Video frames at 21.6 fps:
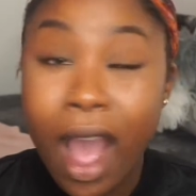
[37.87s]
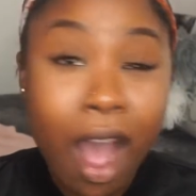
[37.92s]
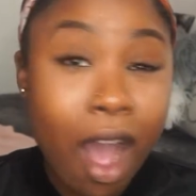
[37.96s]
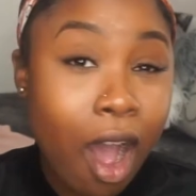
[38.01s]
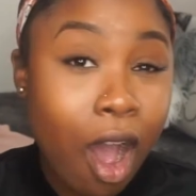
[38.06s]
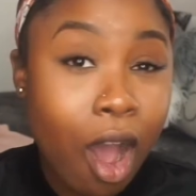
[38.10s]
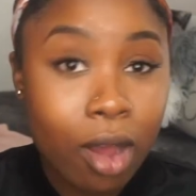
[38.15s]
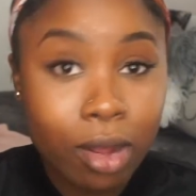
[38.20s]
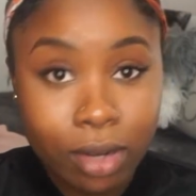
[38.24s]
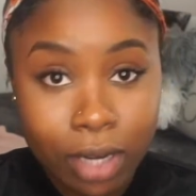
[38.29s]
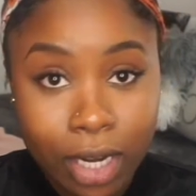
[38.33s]

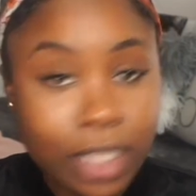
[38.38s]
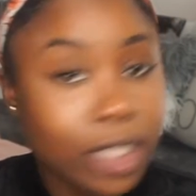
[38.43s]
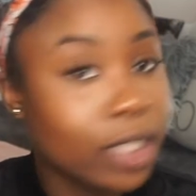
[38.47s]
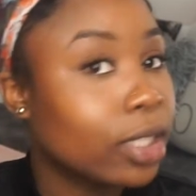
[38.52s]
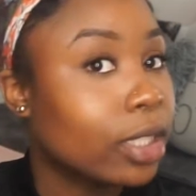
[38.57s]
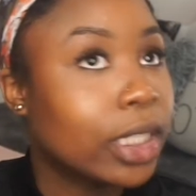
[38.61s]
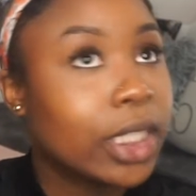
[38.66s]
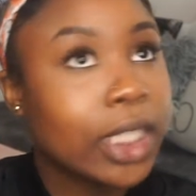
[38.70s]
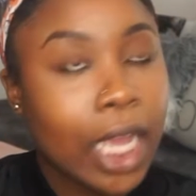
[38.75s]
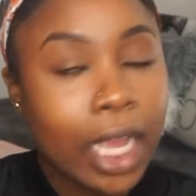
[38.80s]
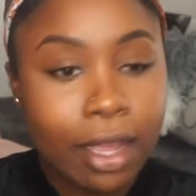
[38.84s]
hold,
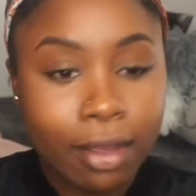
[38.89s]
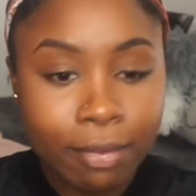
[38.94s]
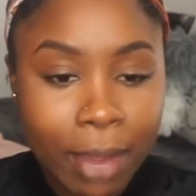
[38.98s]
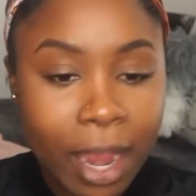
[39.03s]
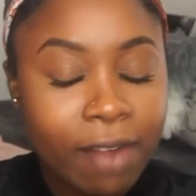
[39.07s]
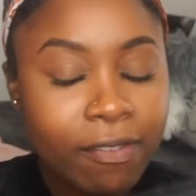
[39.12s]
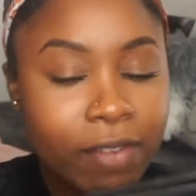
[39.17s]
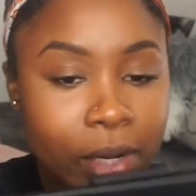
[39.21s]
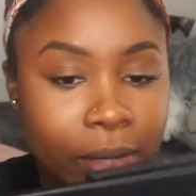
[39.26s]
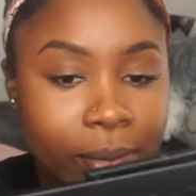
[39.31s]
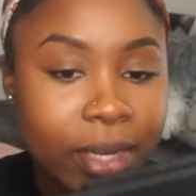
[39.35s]
let's take it
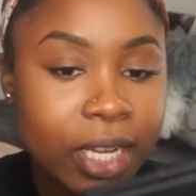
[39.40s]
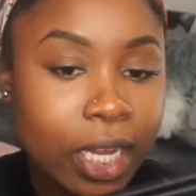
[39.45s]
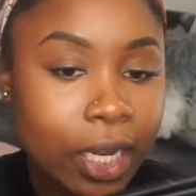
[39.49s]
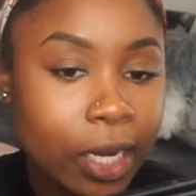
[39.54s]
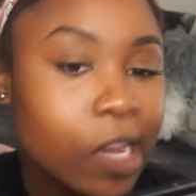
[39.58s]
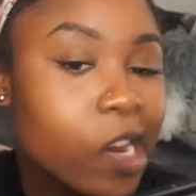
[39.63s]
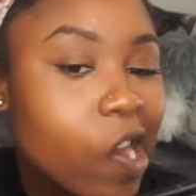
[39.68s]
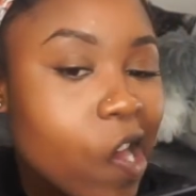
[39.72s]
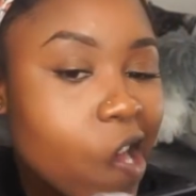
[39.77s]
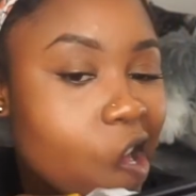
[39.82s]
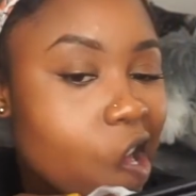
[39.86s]
back from the
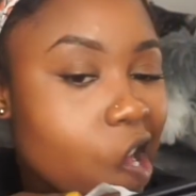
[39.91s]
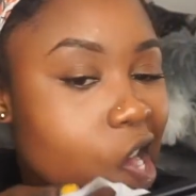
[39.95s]
beginning.